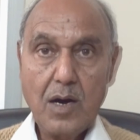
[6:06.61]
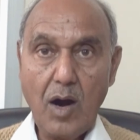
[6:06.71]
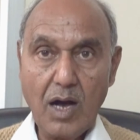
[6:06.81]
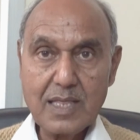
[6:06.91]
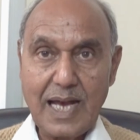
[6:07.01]

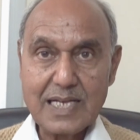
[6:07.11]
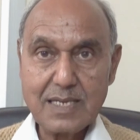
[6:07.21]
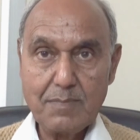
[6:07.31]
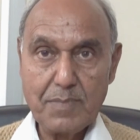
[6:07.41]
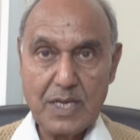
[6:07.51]
All the
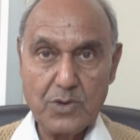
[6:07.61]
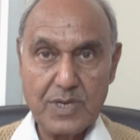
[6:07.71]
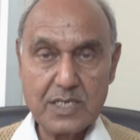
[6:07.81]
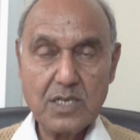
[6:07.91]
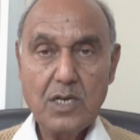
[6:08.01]
assembly
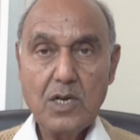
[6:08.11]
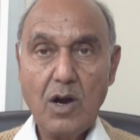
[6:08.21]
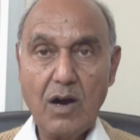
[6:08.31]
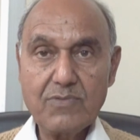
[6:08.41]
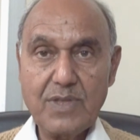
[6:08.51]
units
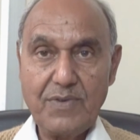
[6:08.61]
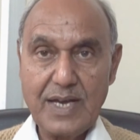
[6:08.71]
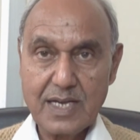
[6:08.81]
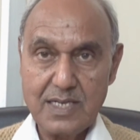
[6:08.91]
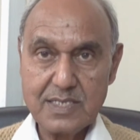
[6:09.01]
of the
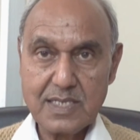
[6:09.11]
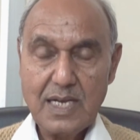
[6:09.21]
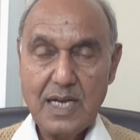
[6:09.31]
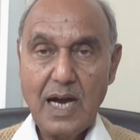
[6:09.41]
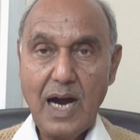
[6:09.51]
vehicles
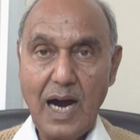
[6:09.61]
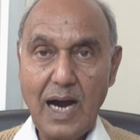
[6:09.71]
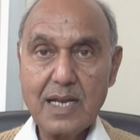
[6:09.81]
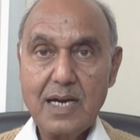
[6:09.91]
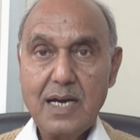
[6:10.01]

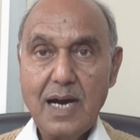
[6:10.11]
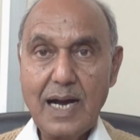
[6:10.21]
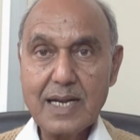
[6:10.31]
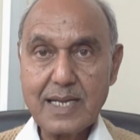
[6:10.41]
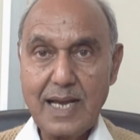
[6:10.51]
are
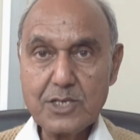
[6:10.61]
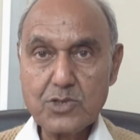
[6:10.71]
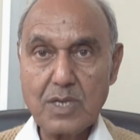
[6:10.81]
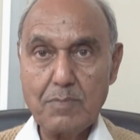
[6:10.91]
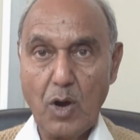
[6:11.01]
attached
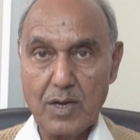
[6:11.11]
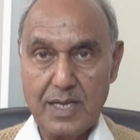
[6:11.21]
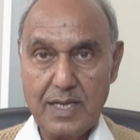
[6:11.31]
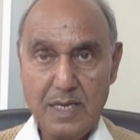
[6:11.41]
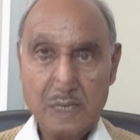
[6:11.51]
to the
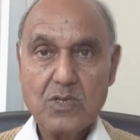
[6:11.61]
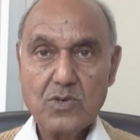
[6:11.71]
body,